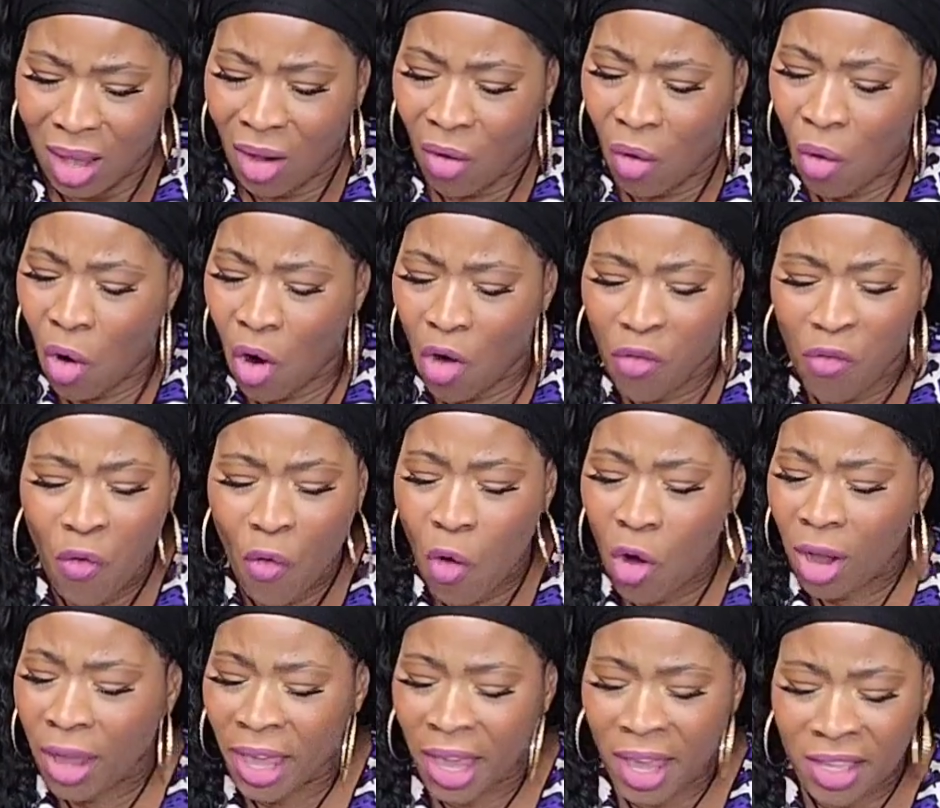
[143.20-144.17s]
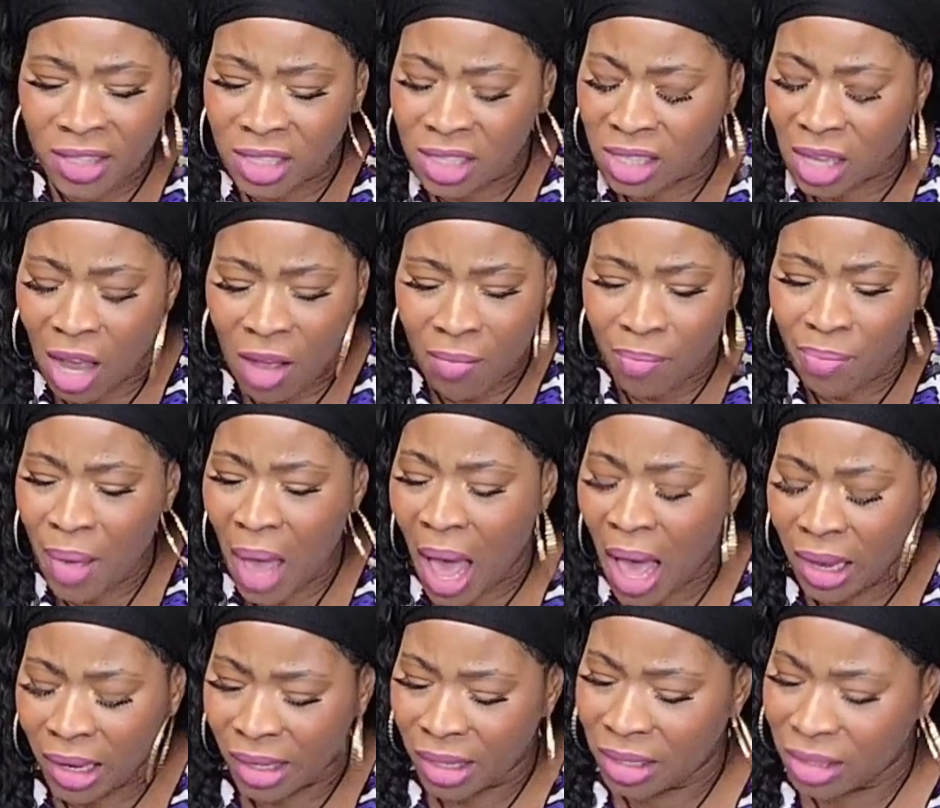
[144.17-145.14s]
All four kings is
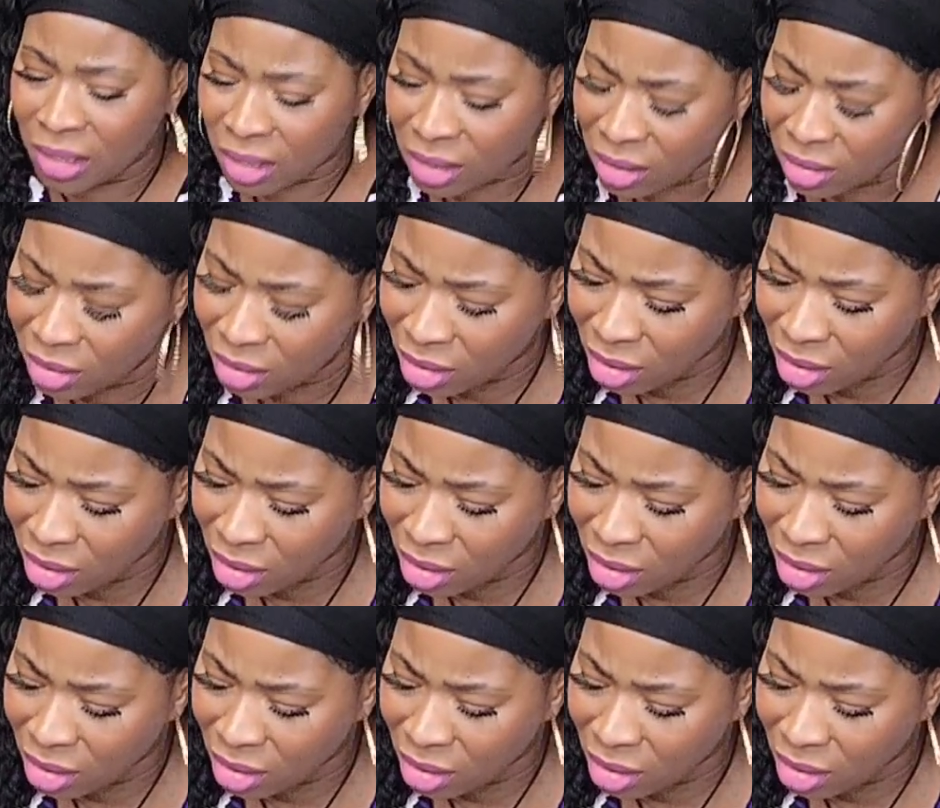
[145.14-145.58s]
unbalanced.